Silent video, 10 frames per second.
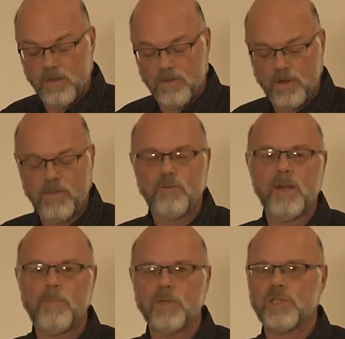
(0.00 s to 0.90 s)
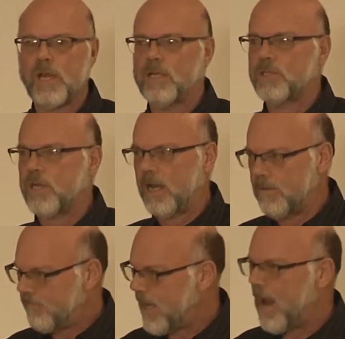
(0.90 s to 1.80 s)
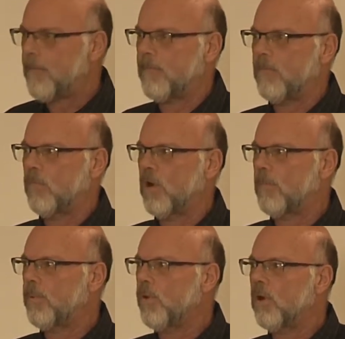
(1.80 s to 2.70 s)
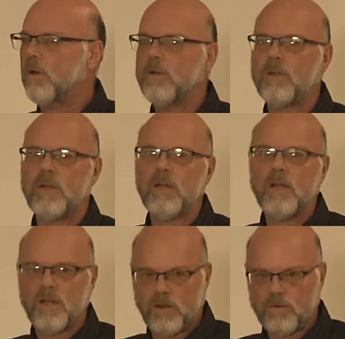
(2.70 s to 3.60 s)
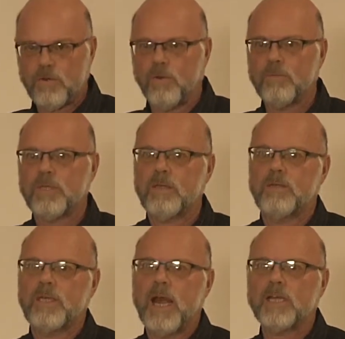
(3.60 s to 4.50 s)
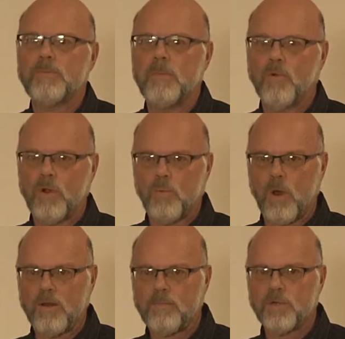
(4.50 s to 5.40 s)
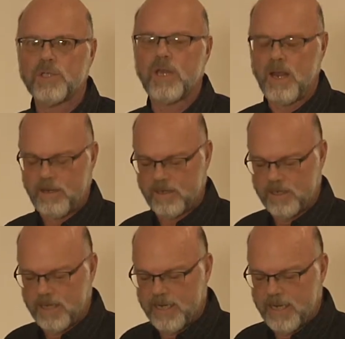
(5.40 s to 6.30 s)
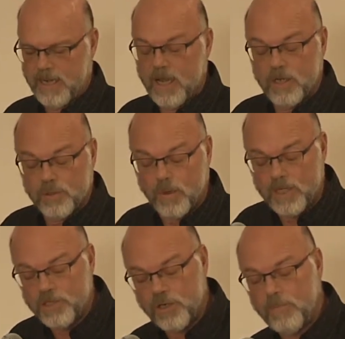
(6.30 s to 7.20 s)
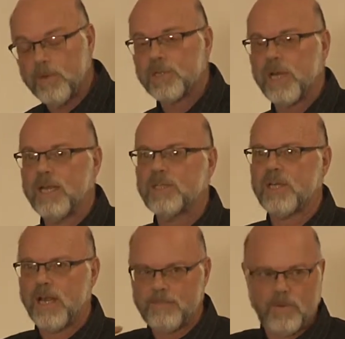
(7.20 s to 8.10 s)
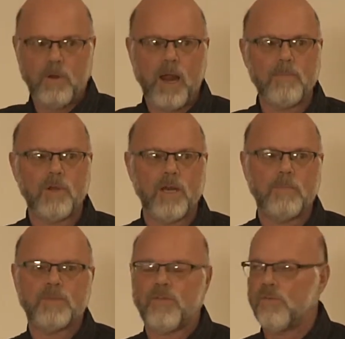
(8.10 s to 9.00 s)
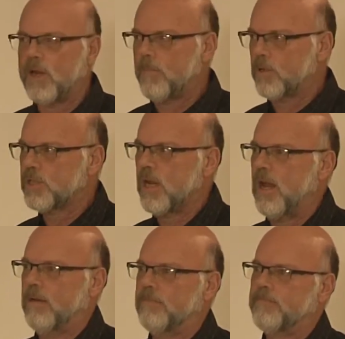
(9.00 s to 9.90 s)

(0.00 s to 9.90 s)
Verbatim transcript: 33% said, yeah, I want a pool, don't tax me more than 1%. 22% said, I'm good up to 3%.